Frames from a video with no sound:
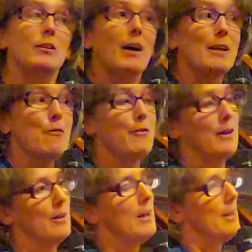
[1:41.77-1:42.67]
life,
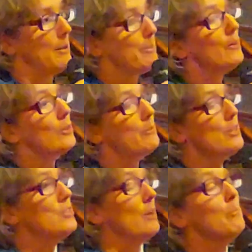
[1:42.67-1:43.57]
in
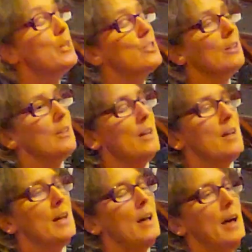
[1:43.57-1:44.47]
pilgrimage, in
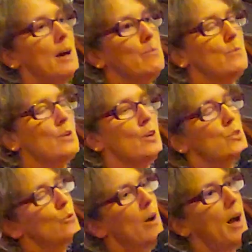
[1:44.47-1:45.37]
mission.
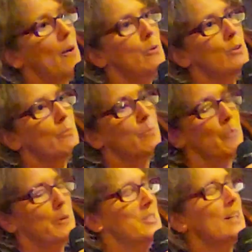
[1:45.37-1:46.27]
So I
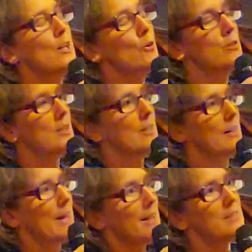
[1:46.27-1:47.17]
wouldn't particularly go to
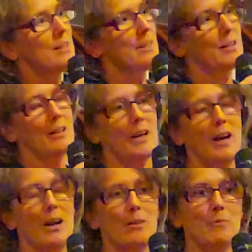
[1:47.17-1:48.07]
the Celtic
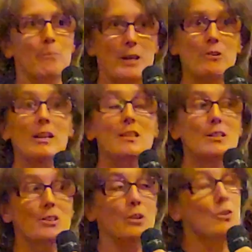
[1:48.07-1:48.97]

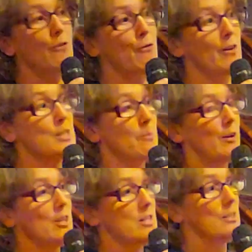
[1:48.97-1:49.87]
period to look for
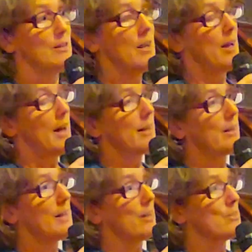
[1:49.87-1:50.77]
inspiration
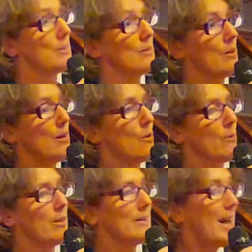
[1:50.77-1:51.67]
and connection
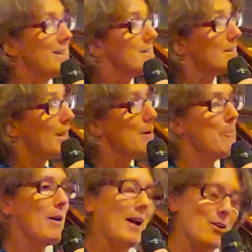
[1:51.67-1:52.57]
with
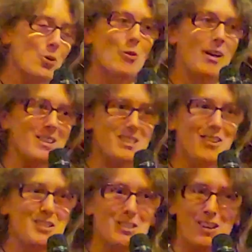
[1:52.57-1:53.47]
landscape. I know that
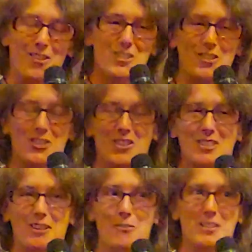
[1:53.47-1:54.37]
sounds
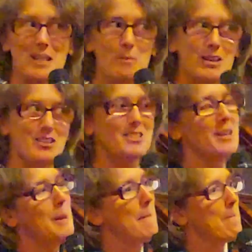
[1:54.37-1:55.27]
counterintuitive to some ears,
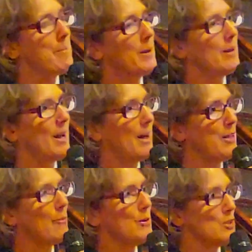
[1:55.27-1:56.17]
but I
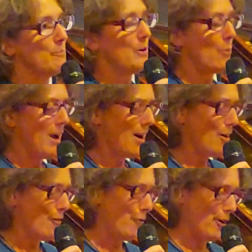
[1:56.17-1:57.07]
think we should be
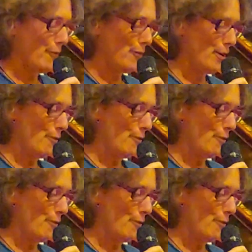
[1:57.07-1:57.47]
aware of